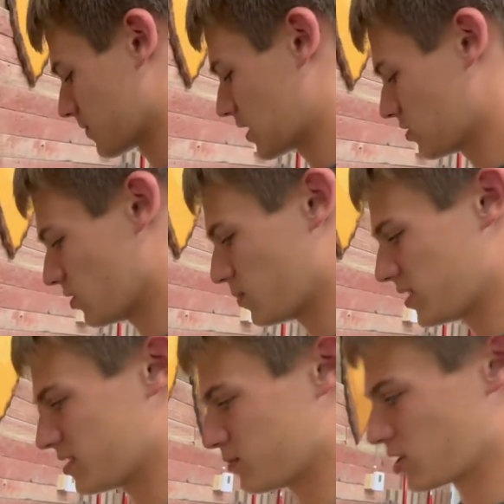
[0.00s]
So with the
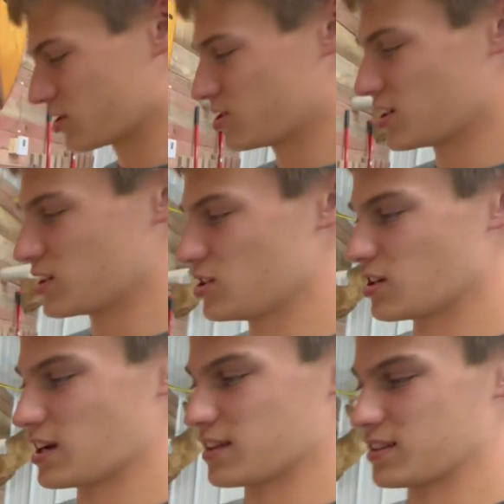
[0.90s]
Bitzenburger jig, you
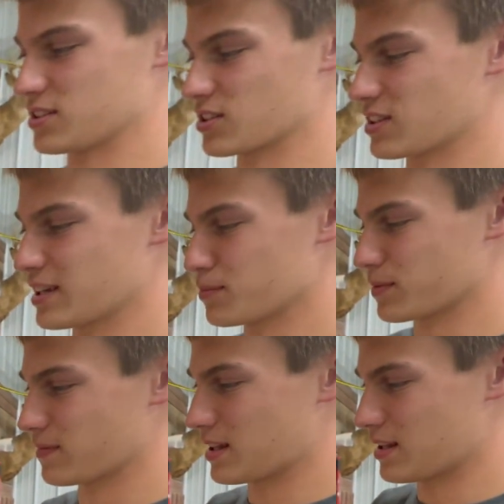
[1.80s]
got this clamp
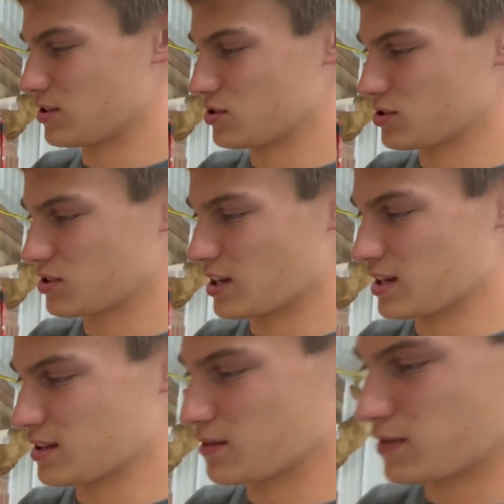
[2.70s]
and you slide the